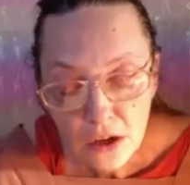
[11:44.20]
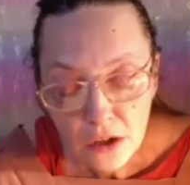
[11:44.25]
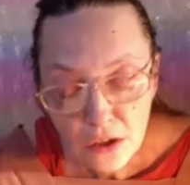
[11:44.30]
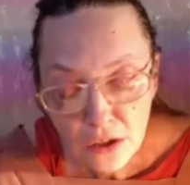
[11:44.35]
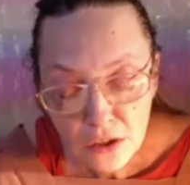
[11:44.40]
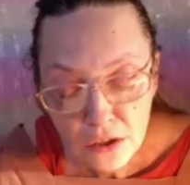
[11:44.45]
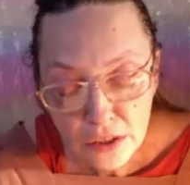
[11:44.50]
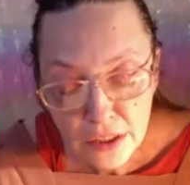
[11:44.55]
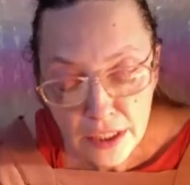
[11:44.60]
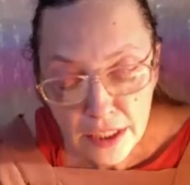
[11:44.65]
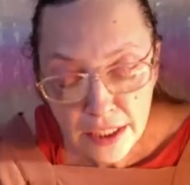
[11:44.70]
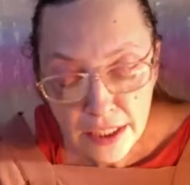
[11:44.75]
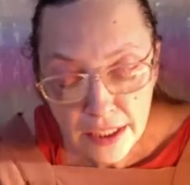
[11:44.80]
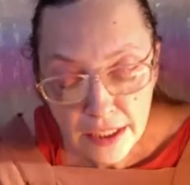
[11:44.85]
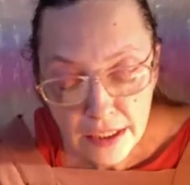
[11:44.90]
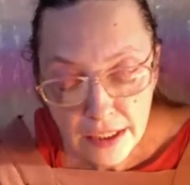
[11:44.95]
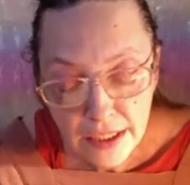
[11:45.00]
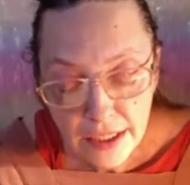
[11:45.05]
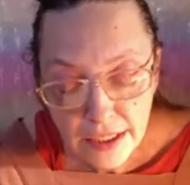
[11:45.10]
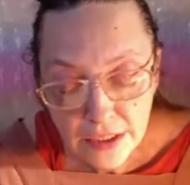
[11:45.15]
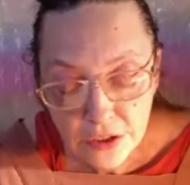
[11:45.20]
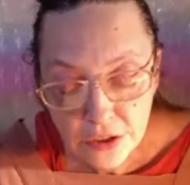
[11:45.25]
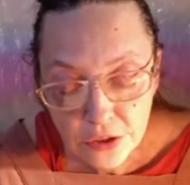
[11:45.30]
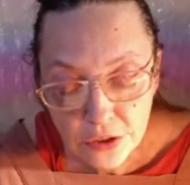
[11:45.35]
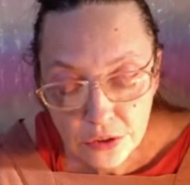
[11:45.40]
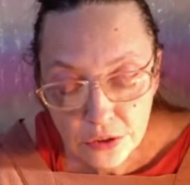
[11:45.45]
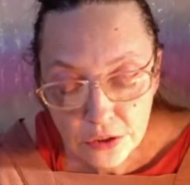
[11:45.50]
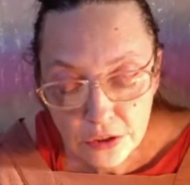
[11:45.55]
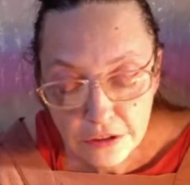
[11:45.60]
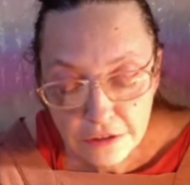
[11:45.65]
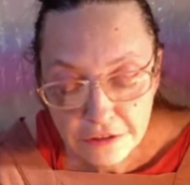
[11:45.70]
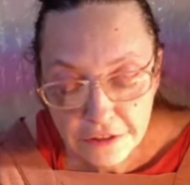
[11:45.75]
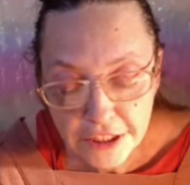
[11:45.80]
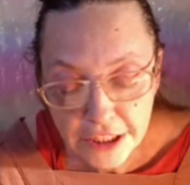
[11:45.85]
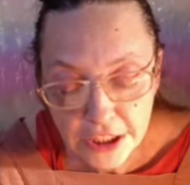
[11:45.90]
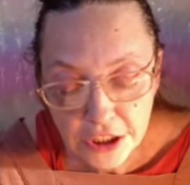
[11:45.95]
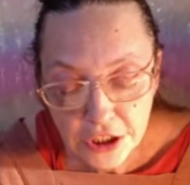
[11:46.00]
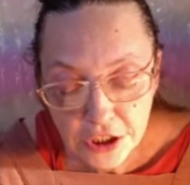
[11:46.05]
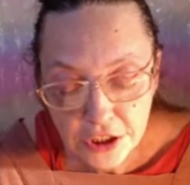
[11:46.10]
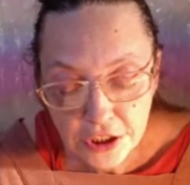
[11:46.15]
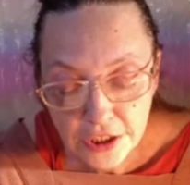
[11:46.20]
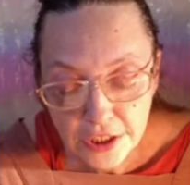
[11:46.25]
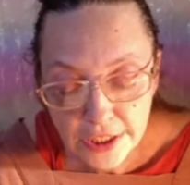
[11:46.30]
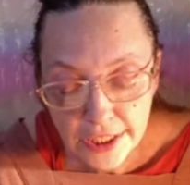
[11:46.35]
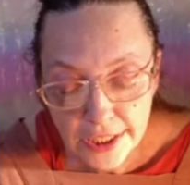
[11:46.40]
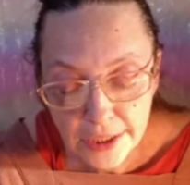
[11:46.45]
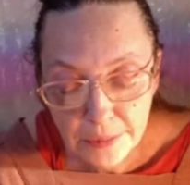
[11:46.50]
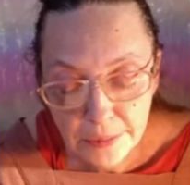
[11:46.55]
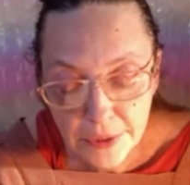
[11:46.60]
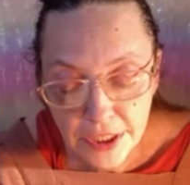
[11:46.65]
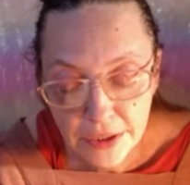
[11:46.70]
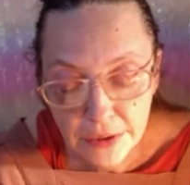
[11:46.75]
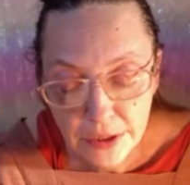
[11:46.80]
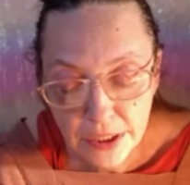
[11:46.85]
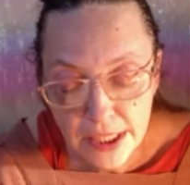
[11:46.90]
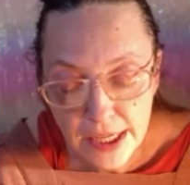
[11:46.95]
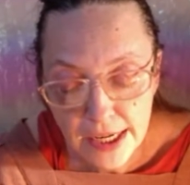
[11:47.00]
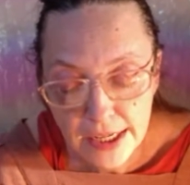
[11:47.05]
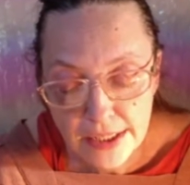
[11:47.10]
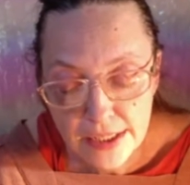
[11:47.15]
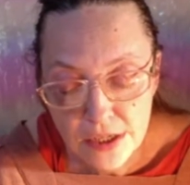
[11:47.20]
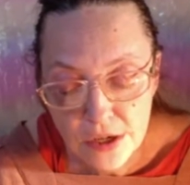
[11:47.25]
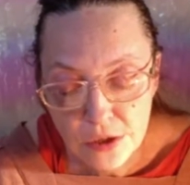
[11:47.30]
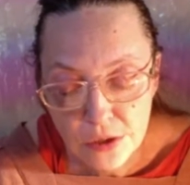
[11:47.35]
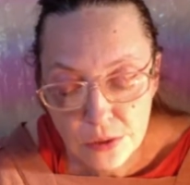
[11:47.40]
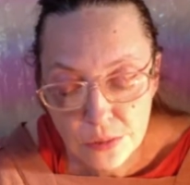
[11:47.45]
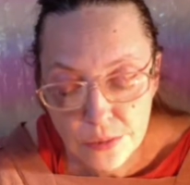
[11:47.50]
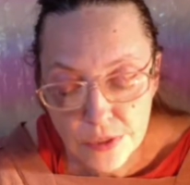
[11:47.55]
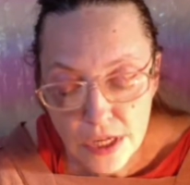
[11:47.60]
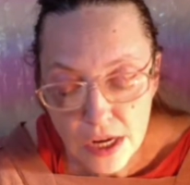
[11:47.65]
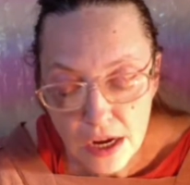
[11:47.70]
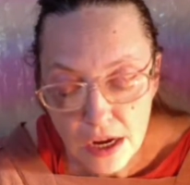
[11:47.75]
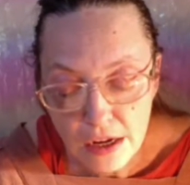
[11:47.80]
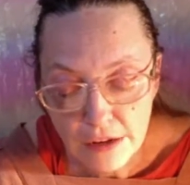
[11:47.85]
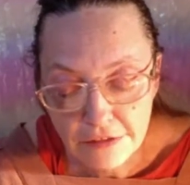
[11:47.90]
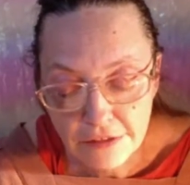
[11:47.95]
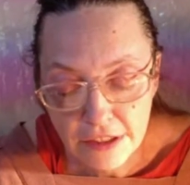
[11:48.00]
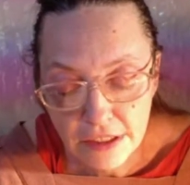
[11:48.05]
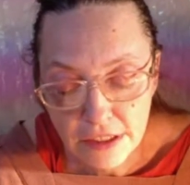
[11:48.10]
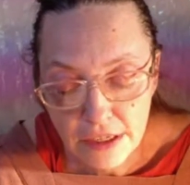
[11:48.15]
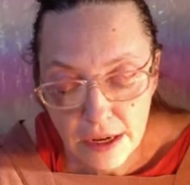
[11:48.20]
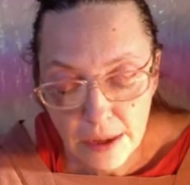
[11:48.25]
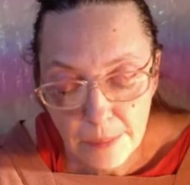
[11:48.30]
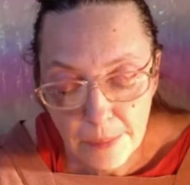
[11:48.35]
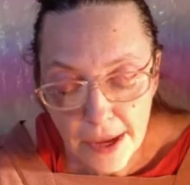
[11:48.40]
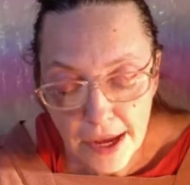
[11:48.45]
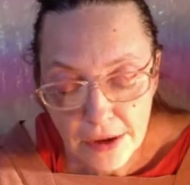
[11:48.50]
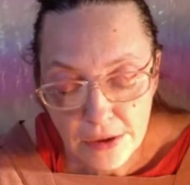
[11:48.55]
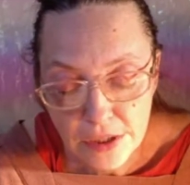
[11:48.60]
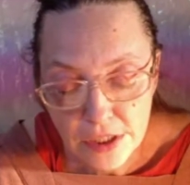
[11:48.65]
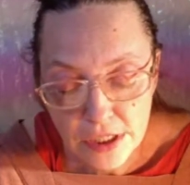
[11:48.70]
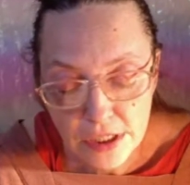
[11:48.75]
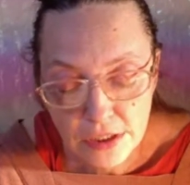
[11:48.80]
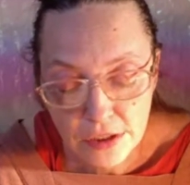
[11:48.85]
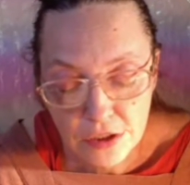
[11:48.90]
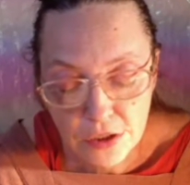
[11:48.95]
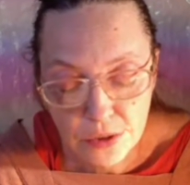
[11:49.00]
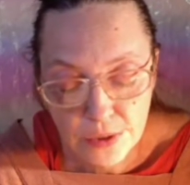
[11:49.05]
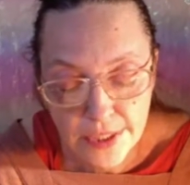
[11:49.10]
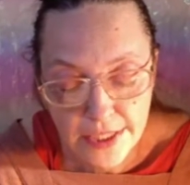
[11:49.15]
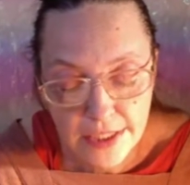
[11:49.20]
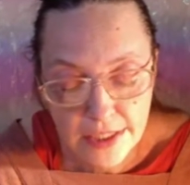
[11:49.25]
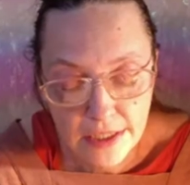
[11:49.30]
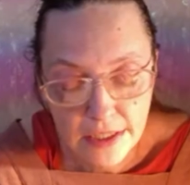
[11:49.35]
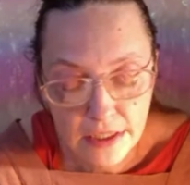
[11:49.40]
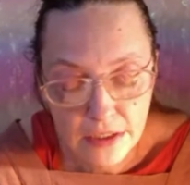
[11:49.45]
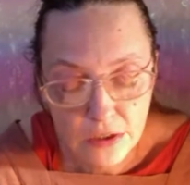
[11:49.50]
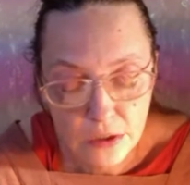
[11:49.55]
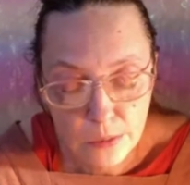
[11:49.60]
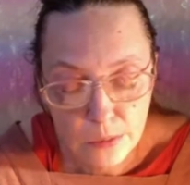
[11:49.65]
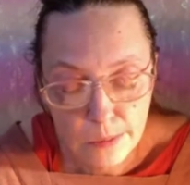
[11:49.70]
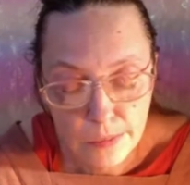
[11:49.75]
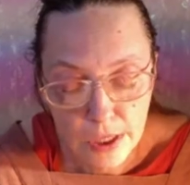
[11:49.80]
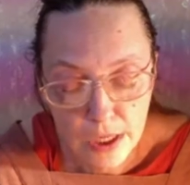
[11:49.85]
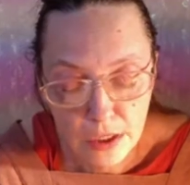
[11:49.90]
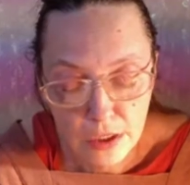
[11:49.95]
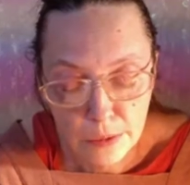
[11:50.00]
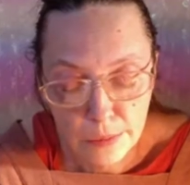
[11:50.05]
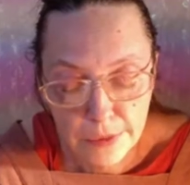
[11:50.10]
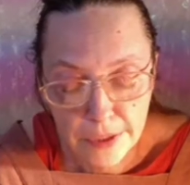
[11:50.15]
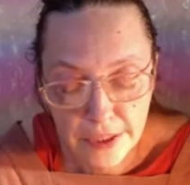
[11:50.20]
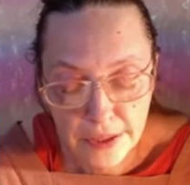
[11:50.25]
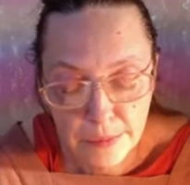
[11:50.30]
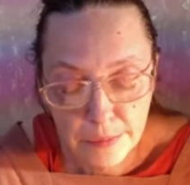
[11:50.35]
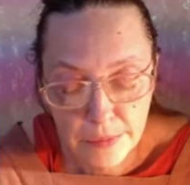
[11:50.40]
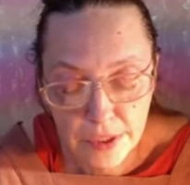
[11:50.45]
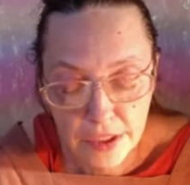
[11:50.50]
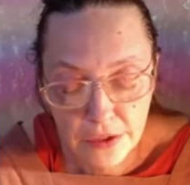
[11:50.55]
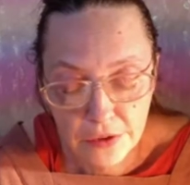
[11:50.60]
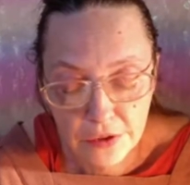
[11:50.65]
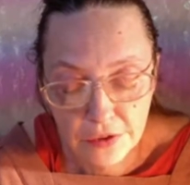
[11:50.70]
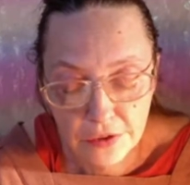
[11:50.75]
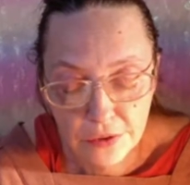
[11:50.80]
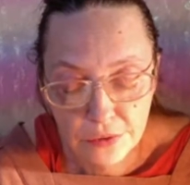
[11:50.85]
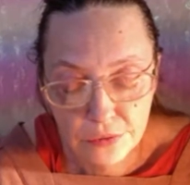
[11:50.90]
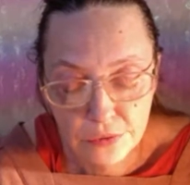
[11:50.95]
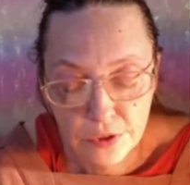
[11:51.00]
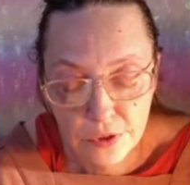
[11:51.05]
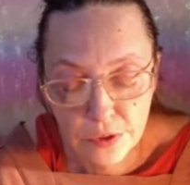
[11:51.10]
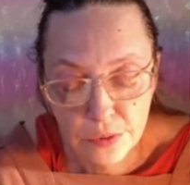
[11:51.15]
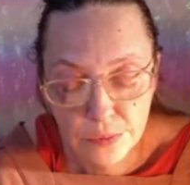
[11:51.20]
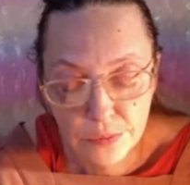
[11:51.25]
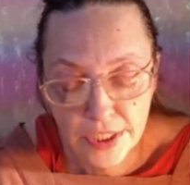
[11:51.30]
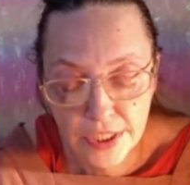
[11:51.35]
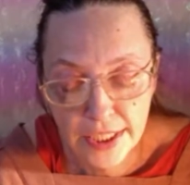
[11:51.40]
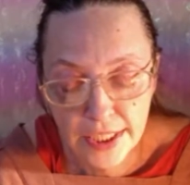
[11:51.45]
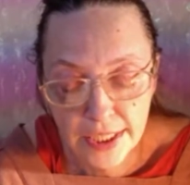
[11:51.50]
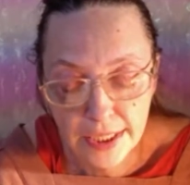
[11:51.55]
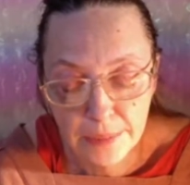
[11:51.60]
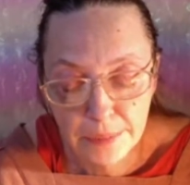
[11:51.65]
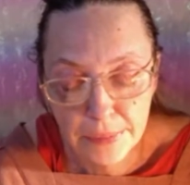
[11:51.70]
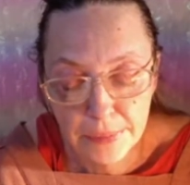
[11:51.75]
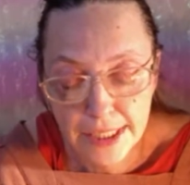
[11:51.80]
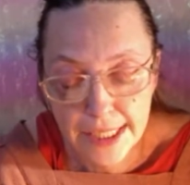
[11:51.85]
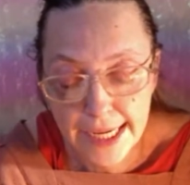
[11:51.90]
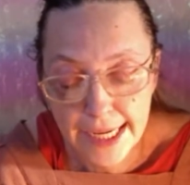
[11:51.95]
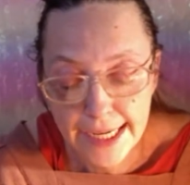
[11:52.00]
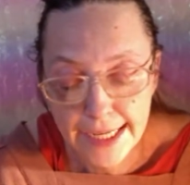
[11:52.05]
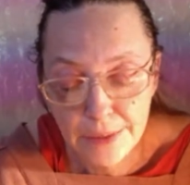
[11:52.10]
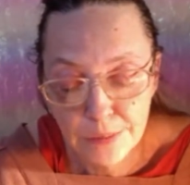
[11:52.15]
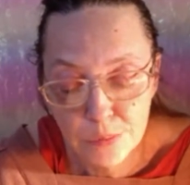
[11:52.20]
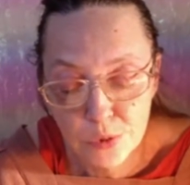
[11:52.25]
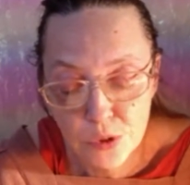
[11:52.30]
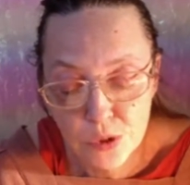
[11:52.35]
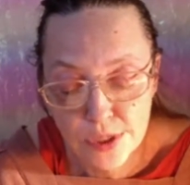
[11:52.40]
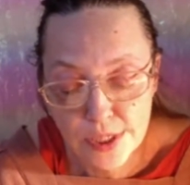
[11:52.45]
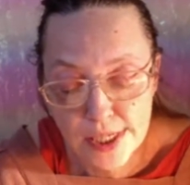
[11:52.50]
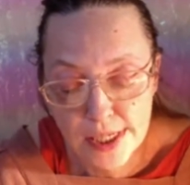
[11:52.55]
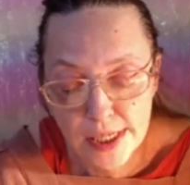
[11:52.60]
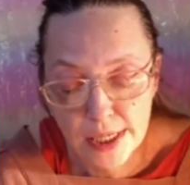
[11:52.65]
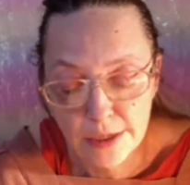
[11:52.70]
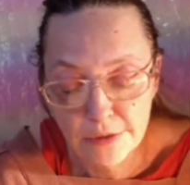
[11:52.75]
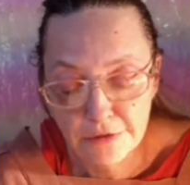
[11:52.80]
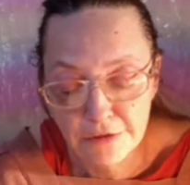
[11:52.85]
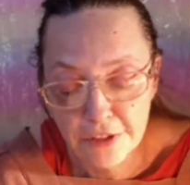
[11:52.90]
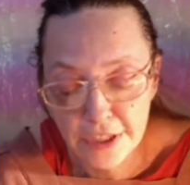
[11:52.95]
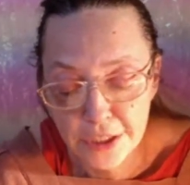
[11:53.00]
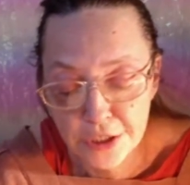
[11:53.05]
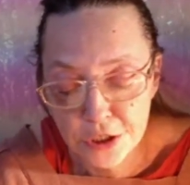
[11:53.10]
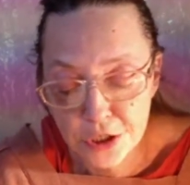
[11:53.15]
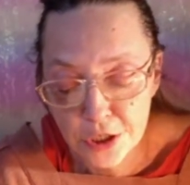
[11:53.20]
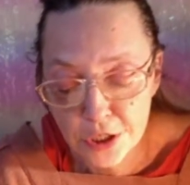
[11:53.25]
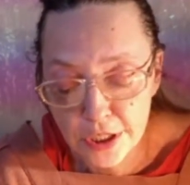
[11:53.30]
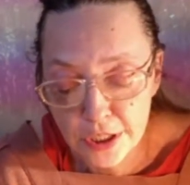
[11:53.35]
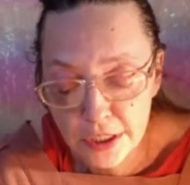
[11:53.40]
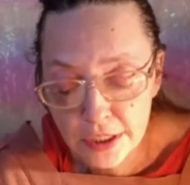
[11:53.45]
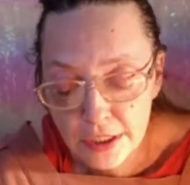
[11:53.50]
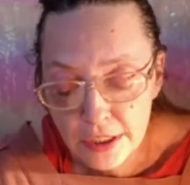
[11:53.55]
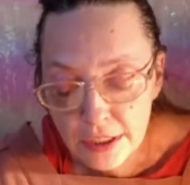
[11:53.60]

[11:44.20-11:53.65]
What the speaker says: Early electrical features in middle-class homes often amounted to a single bulb in the middle of the room in a plain porcelain fixture.